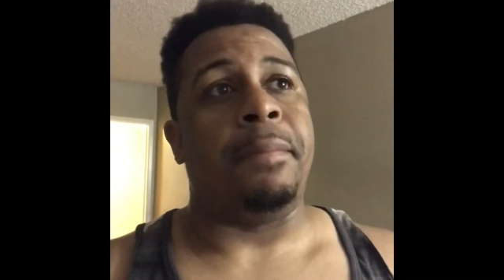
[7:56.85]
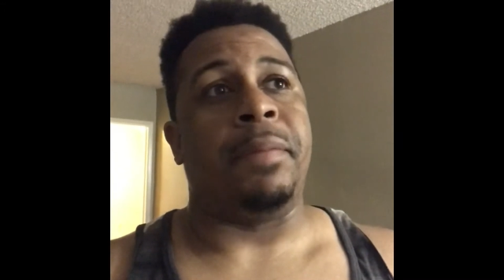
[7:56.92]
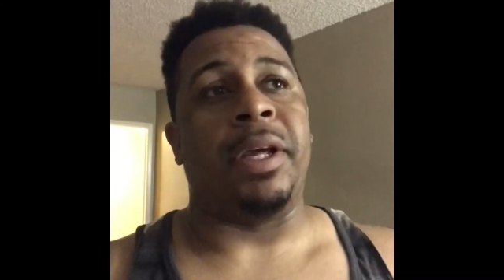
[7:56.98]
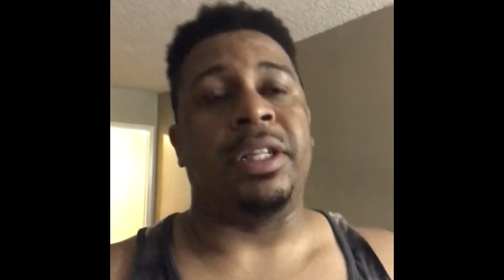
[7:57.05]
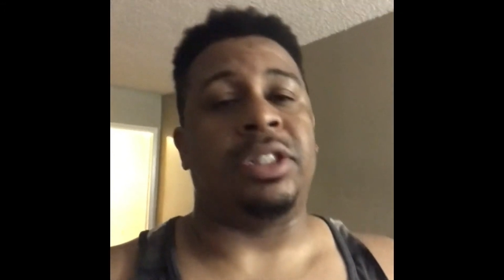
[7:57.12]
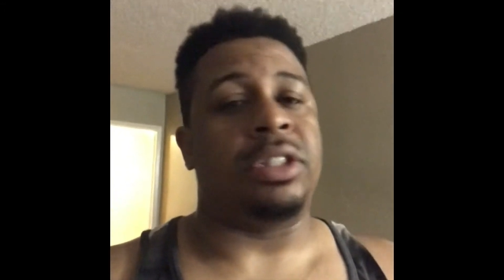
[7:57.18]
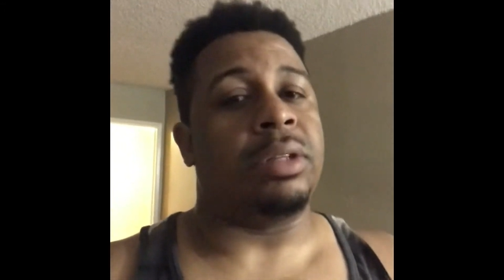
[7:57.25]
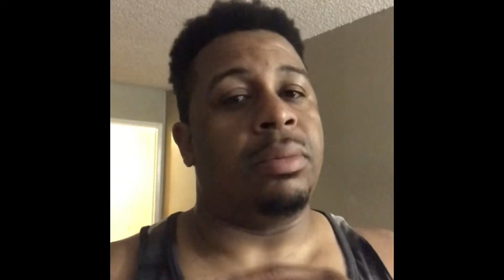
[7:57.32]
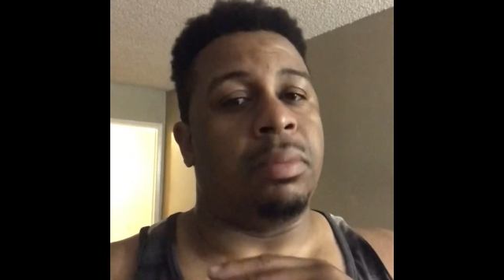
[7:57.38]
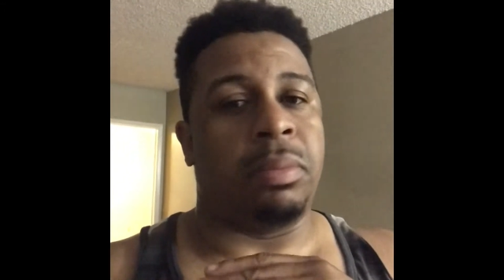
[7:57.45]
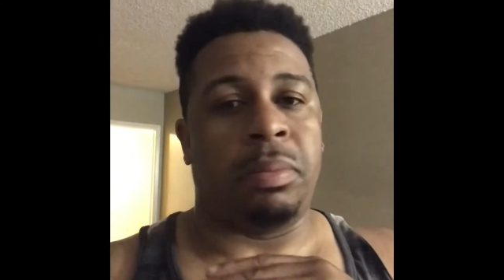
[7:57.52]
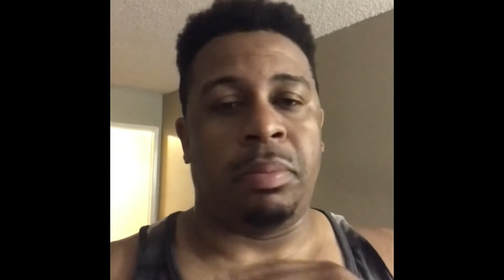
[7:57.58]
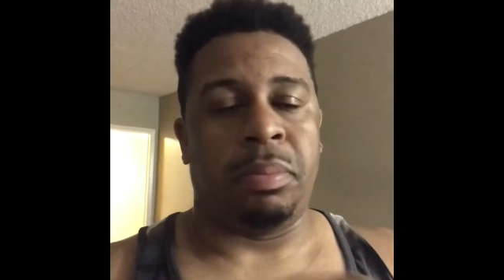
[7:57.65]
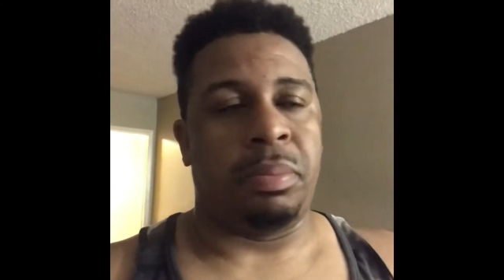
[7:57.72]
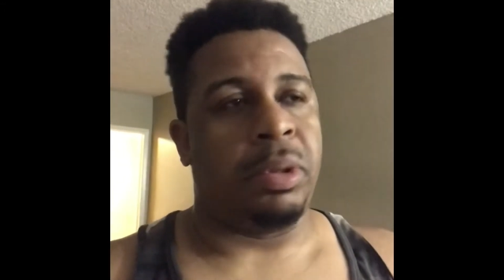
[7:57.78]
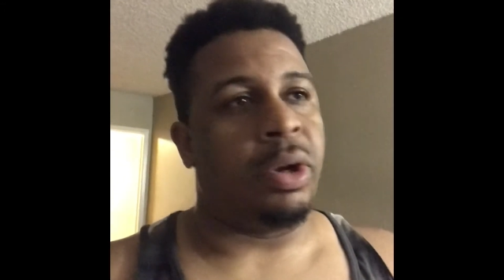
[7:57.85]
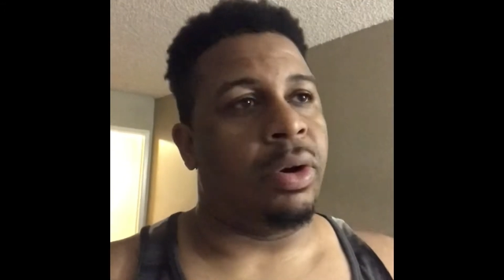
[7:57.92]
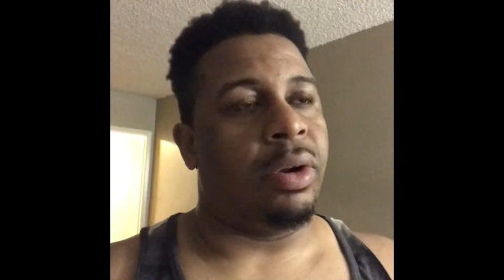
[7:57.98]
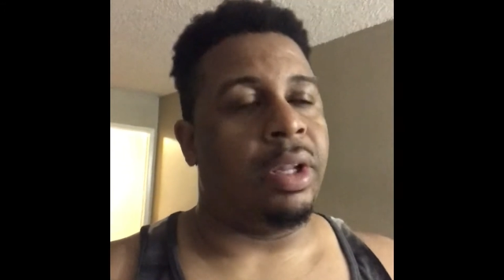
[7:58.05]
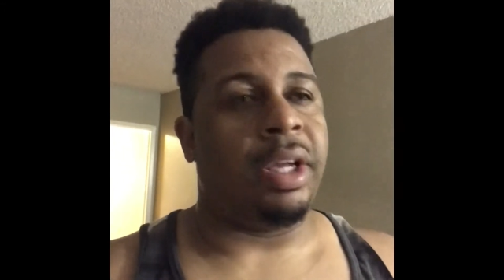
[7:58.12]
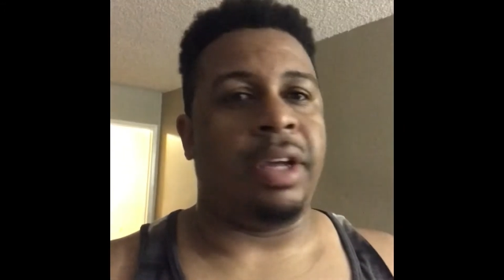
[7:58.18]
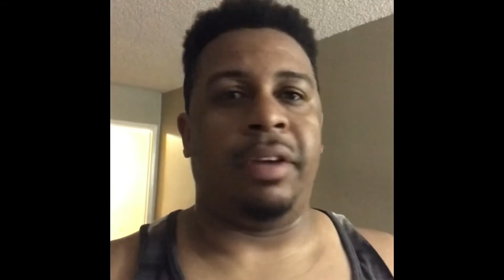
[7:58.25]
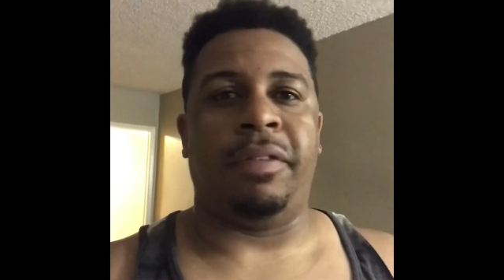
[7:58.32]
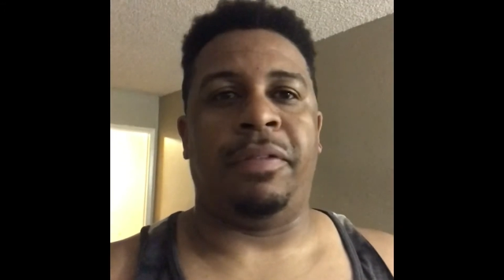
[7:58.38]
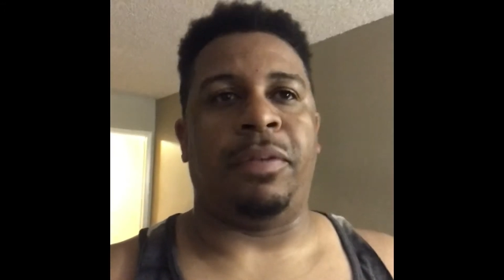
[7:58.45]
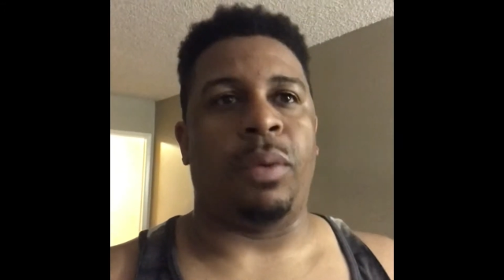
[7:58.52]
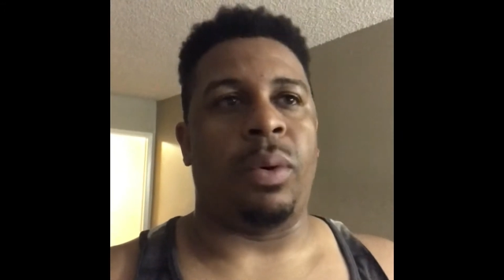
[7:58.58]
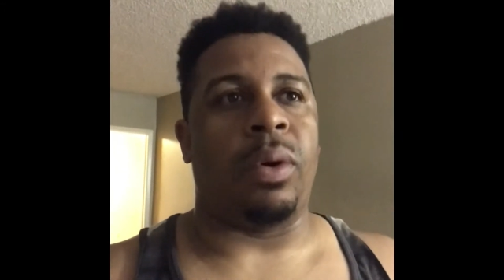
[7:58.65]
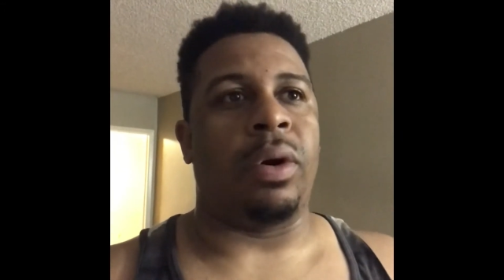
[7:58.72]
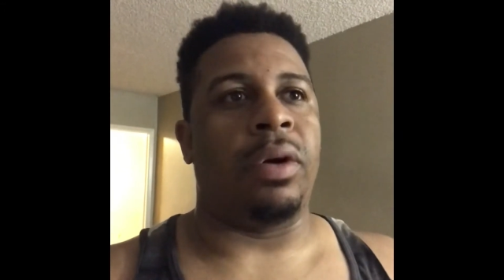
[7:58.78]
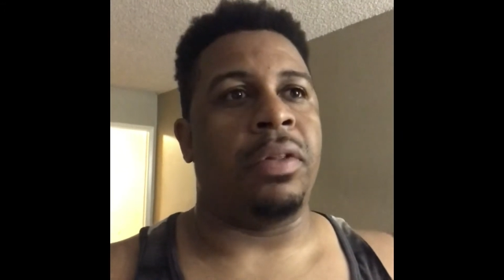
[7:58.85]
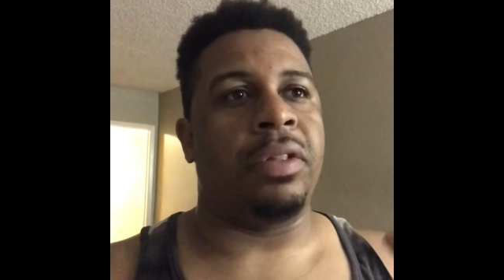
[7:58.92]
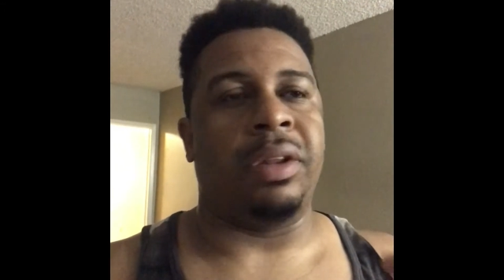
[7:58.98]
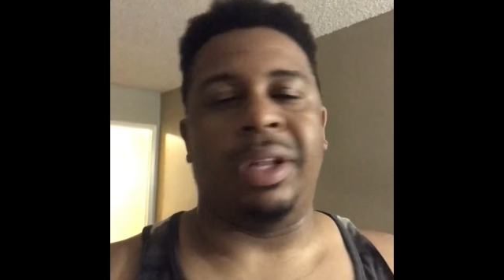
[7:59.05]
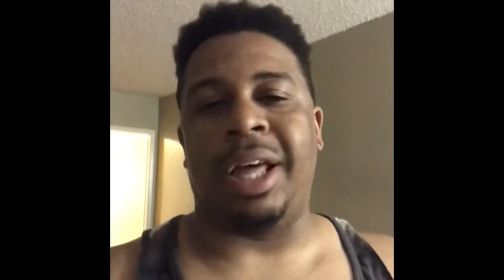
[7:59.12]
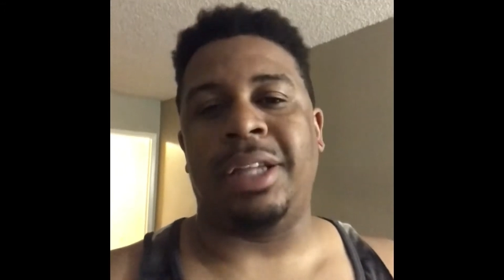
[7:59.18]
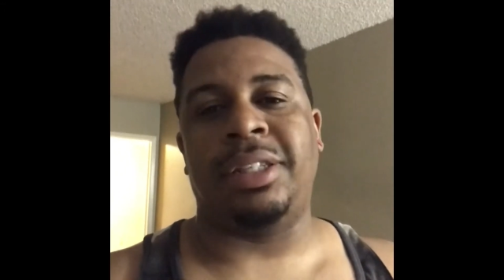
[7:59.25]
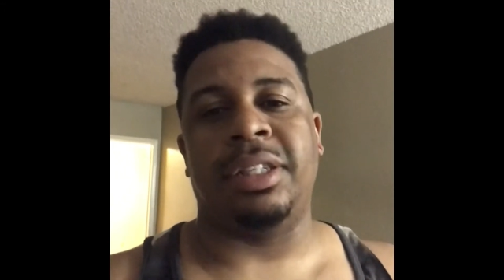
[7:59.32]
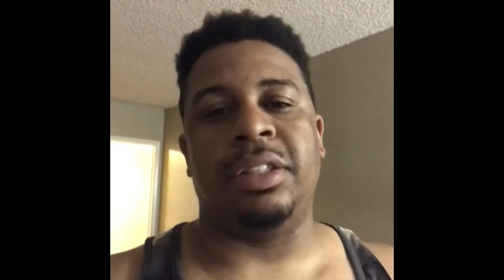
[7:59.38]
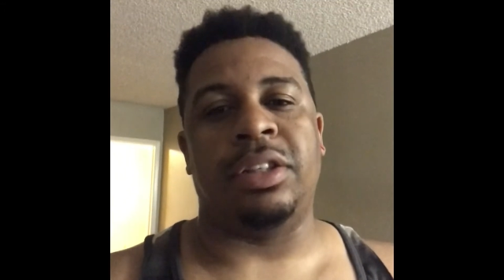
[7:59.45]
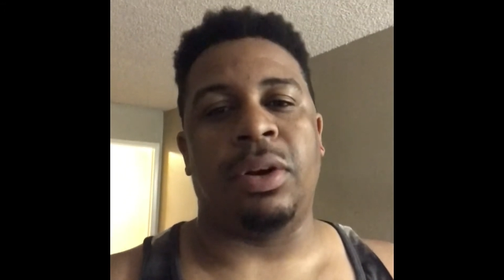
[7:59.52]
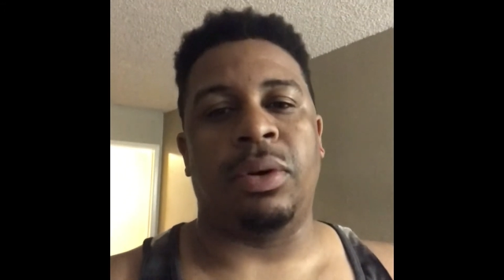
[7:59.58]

It's purely for the lessons